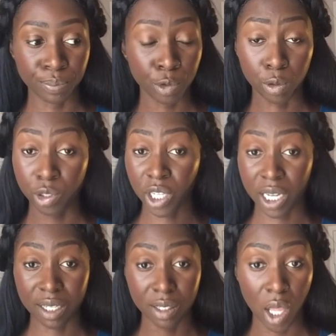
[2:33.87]

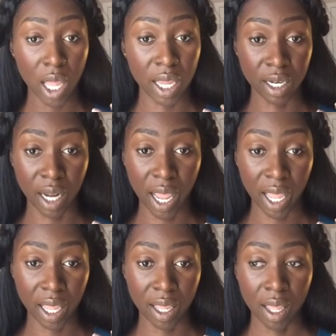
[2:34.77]
crochets in
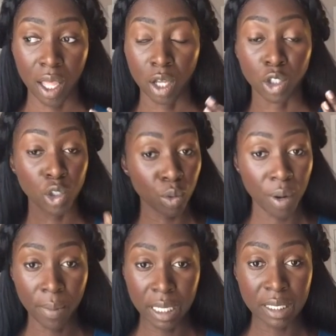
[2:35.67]
a short
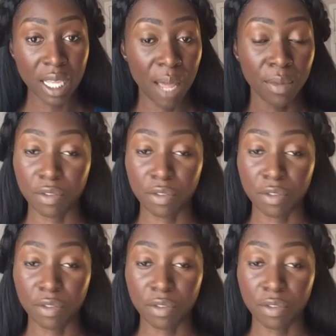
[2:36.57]
amount of time.